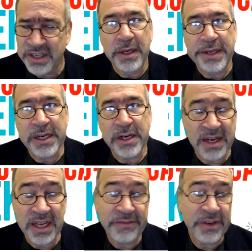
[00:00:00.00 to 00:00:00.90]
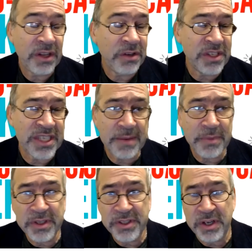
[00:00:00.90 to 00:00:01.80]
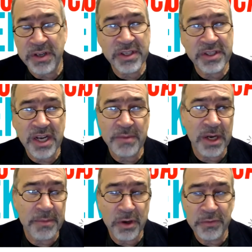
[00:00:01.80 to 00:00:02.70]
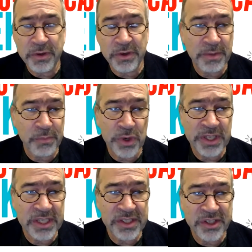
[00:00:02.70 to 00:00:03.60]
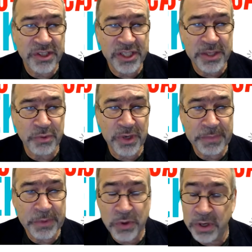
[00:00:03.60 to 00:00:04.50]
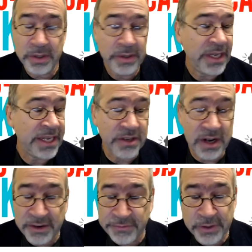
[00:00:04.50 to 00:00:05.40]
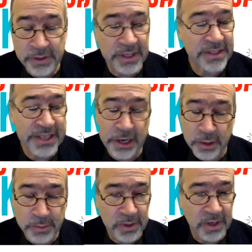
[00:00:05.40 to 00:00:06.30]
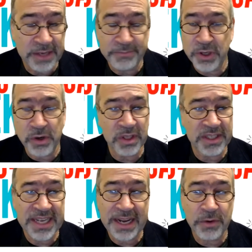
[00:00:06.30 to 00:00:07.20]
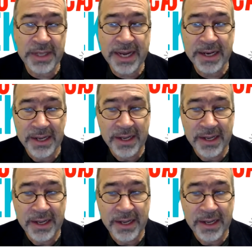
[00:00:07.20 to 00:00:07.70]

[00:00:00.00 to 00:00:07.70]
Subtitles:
You know, I give you another example. There's all this hubbub over the appointees to the Supreme Court. It's awful. It's terrible. I'm totally down with that.